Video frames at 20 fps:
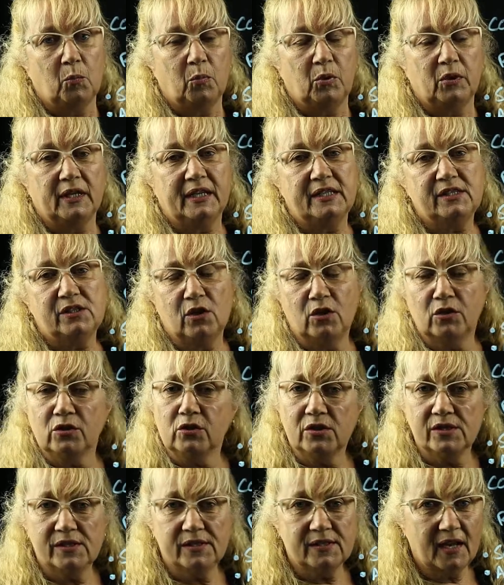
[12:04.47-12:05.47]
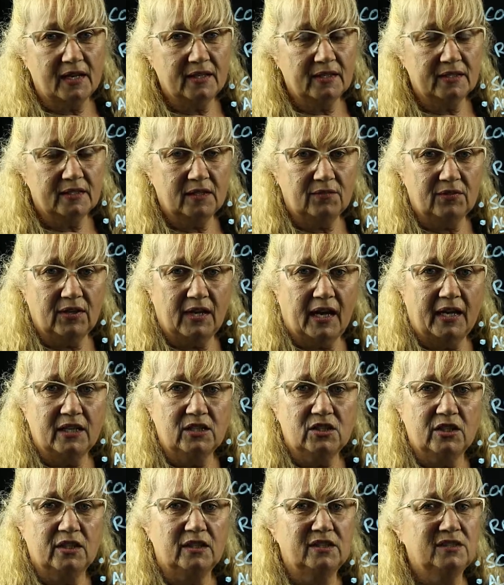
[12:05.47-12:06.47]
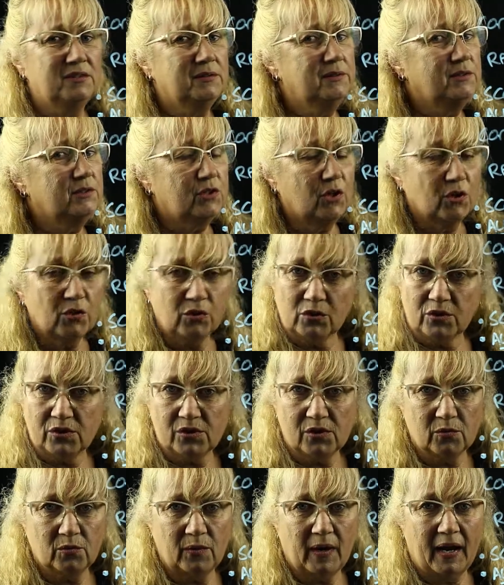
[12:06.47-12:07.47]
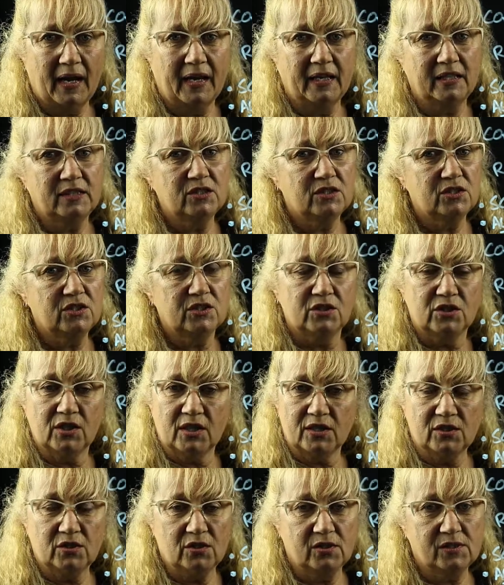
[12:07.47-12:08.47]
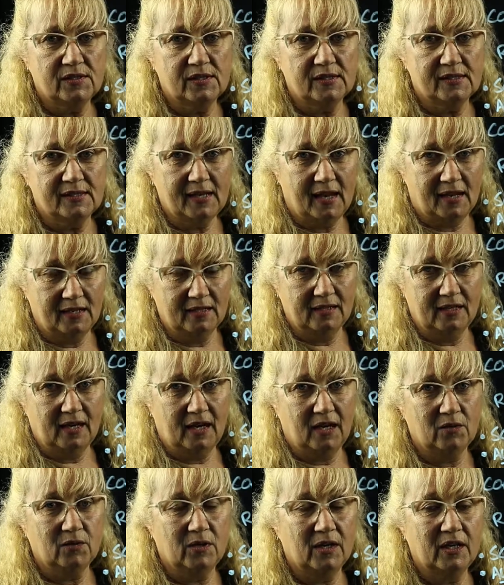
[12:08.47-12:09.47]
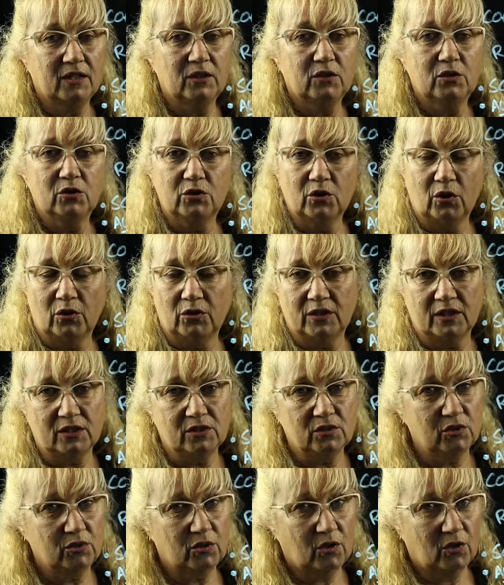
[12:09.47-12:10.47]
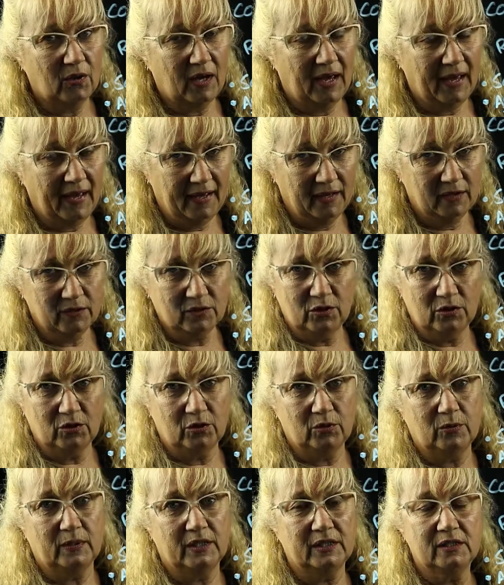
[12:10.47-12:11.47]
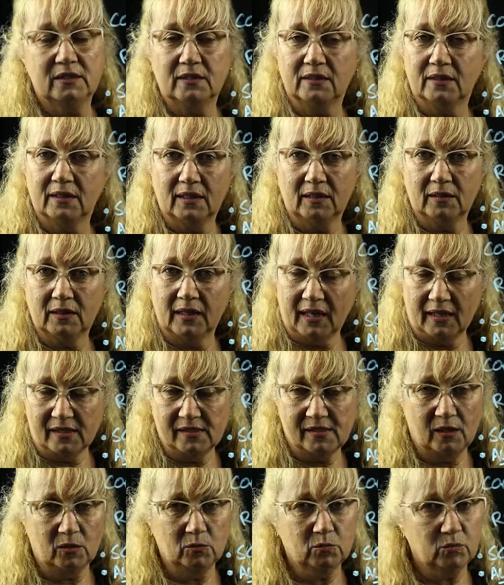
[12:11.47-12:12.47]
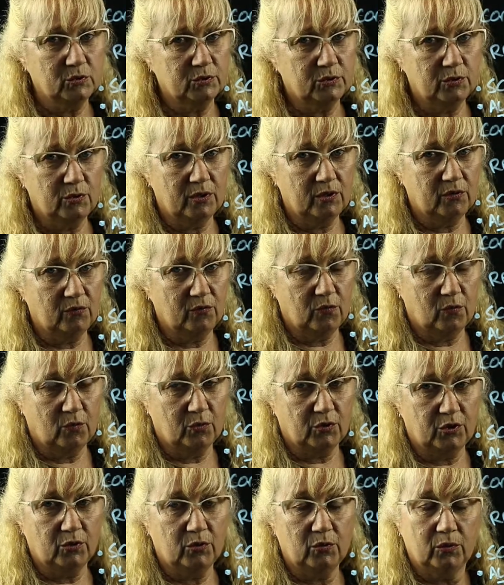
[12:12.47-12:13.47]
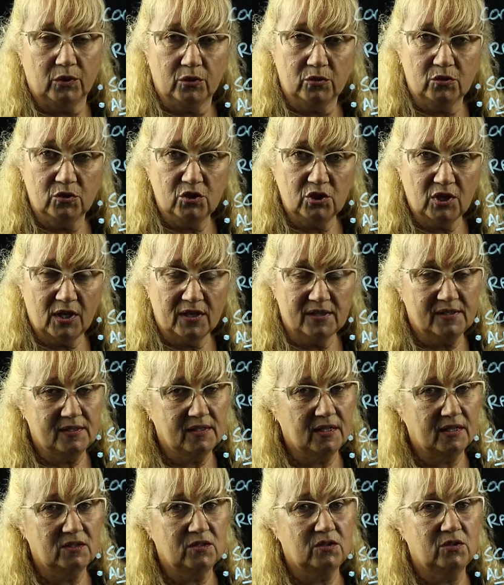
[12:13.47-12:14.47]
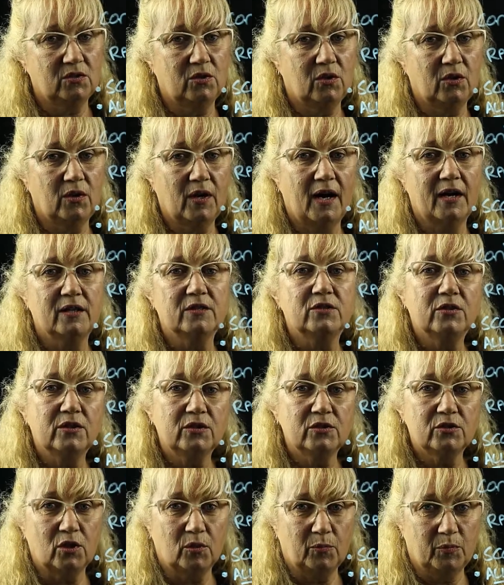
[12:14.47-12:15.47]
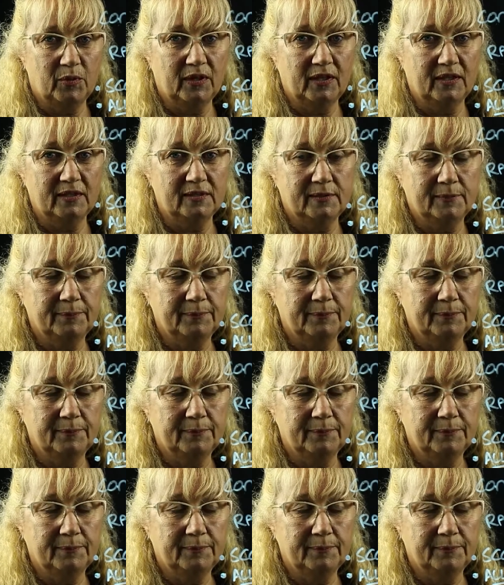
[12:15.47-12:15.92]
Please don't use standard deviation, don't use the range, just use the standard error. You don't need to know how to do it. Excel will do it for you. You just need to know how to interpret it.